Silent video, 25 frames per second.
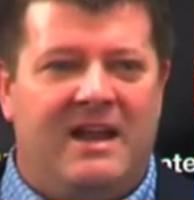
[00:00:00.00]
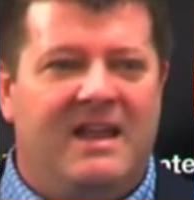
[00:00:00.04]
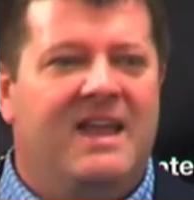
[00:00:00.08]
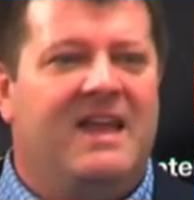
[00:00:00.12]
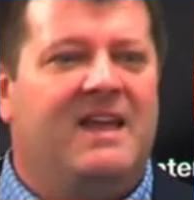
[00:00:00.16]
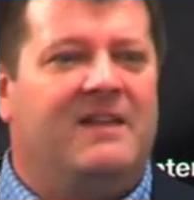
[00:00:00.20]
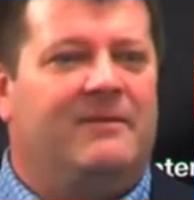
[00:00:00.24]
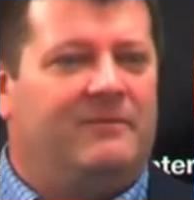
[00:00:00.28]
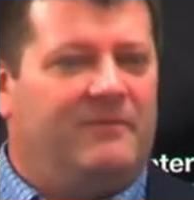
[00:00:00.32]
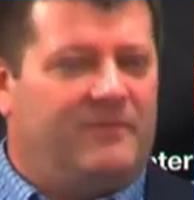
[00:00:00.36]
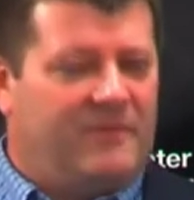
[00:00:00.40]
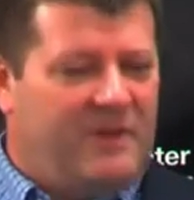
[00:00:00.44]
And
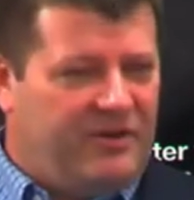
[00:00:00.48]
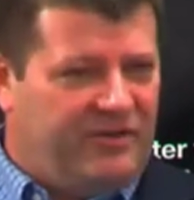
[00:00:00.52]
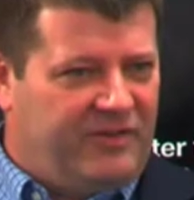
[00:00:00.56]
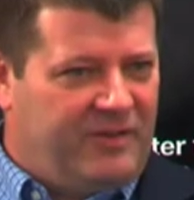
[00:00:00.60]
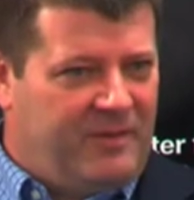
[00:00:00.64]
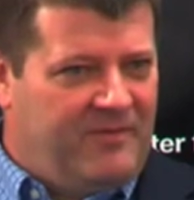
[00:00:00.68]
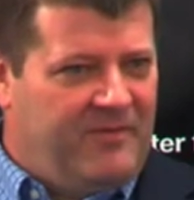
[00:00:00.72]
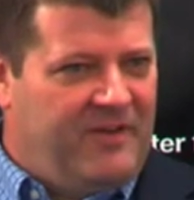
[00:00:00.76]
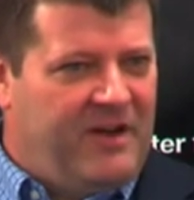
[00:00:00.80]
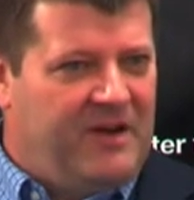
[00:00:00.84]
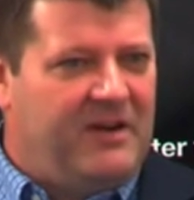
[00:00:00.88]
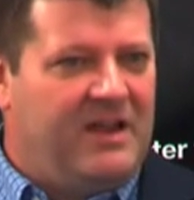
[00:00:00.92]
again, there's
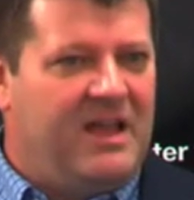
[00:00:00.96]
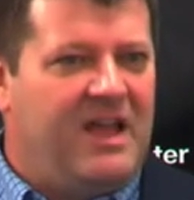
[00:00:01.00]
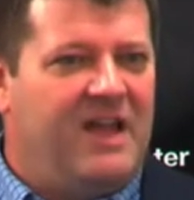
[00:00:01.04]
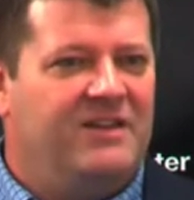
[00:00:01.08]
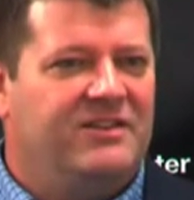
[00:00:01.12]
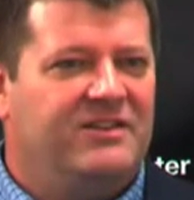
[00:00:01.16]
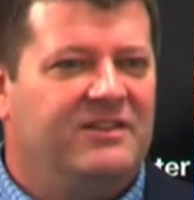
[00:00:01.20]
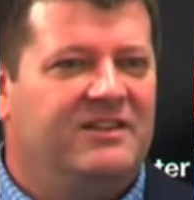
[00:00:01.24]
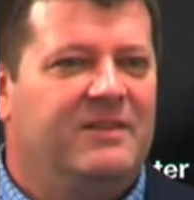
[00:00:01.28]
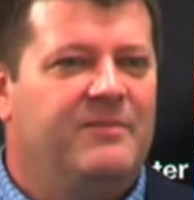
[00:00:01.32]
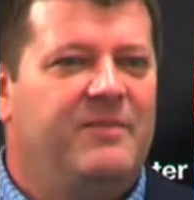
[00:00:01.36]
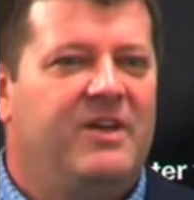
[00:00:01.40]
some
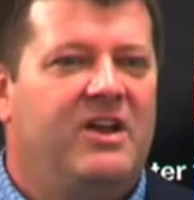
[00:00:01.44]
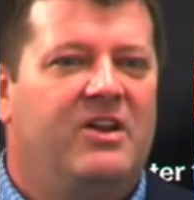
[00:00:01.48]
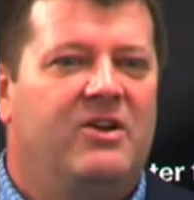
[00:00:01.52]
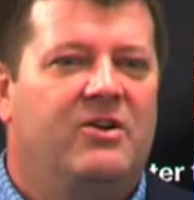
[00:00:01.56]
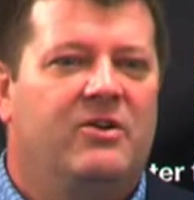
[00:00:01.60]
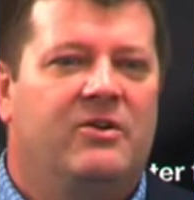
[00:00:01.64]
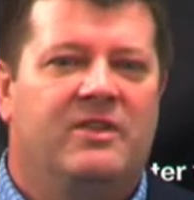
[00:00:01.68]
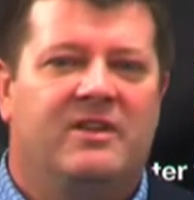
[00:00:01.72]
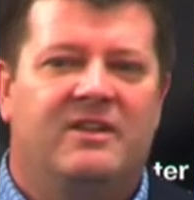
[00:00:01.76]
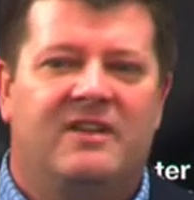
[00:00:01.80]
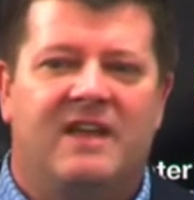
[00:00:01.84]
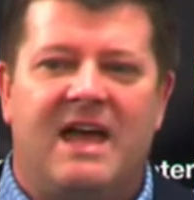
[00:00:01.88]
variations
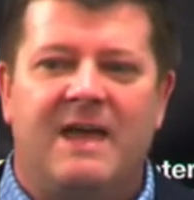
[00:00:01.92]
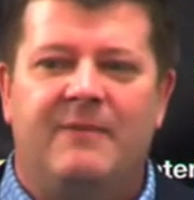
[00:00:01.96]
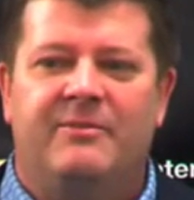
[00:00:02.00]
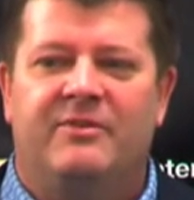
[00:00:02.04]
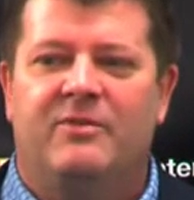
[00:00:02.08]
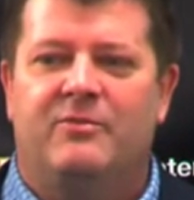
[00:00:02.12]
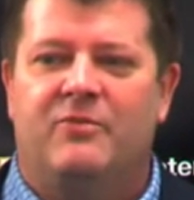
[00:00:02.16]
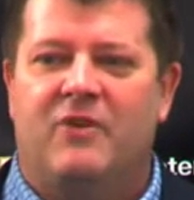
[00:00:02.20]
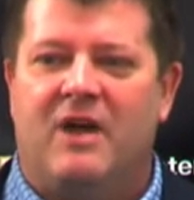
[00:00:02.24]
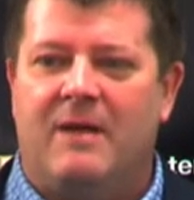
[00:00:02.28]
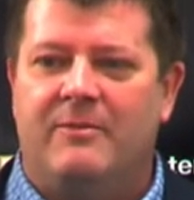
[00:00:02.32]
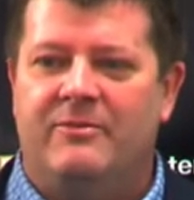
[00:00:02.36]
depending on the
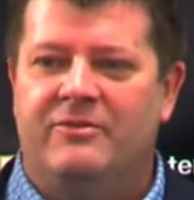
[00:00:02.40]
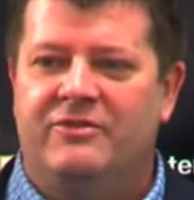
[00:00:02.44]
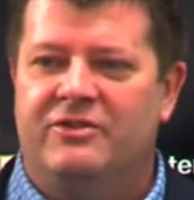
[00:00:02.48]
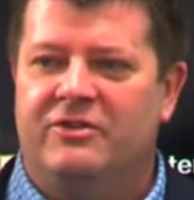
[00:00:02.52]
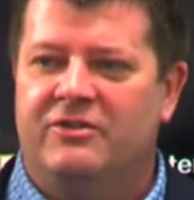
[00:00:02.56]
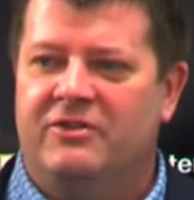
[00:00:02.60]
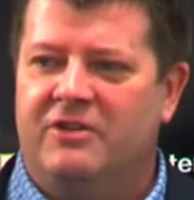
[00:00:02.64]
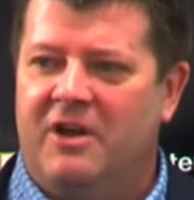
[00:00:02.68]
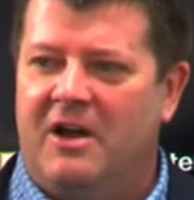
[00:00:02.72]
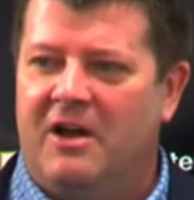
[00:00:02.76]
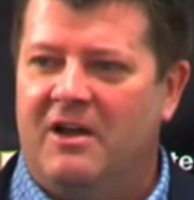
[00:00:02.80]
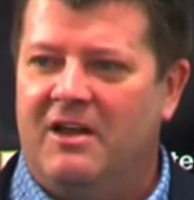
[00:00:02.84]
types of problems
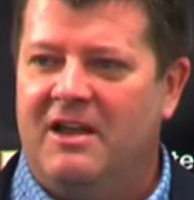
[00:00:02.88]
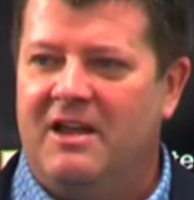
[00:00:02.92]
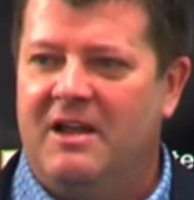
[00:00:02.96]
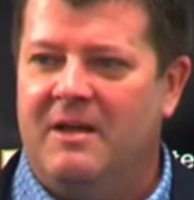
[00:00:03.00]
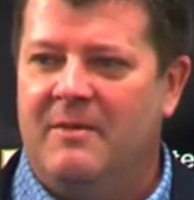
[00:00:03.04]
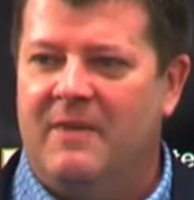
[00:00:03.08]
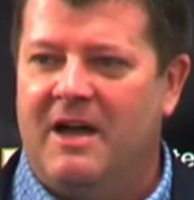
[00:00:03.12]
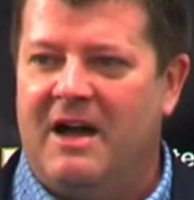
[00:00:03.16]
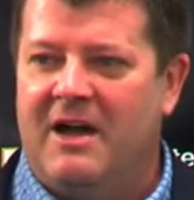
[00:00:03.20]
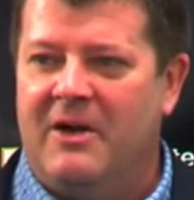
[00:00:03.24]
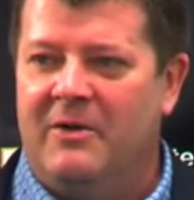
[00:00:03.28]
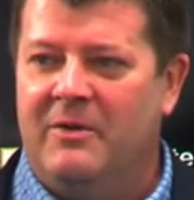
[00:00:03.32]
you're
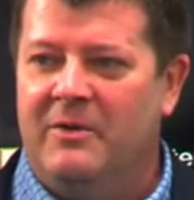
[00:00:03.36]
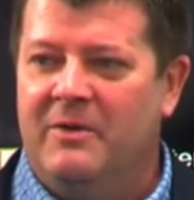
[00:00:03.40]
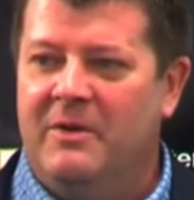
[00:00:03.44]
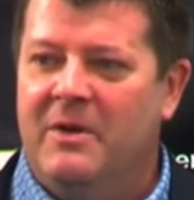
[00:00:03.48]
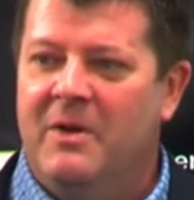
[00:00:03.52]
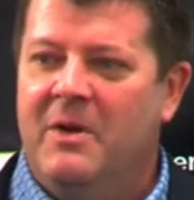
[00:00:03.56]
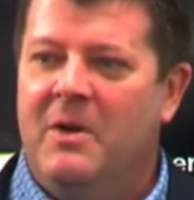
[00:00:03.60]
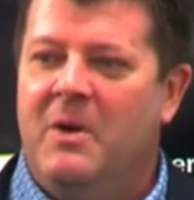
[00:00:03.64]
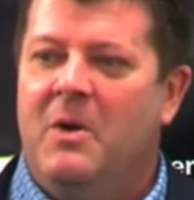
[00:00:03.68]
talking about,